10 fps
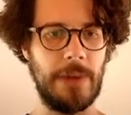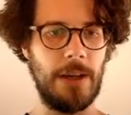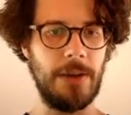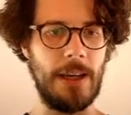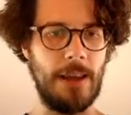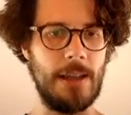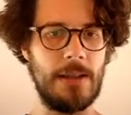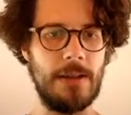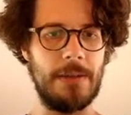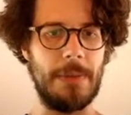Okay, this
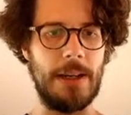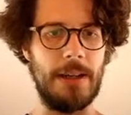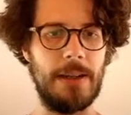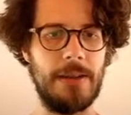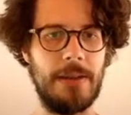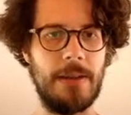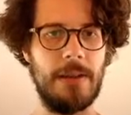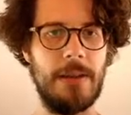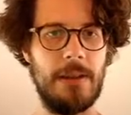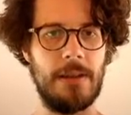looks better.
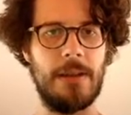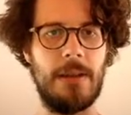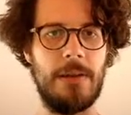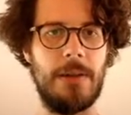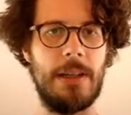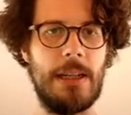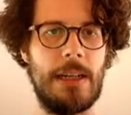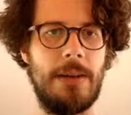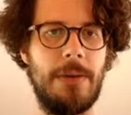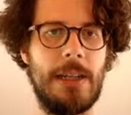So
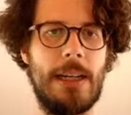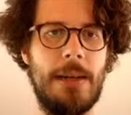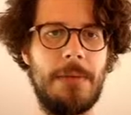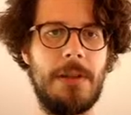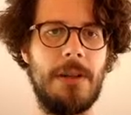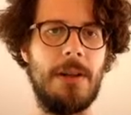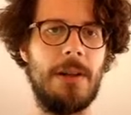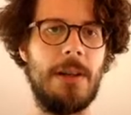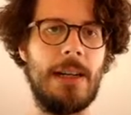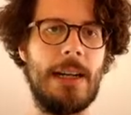now we capture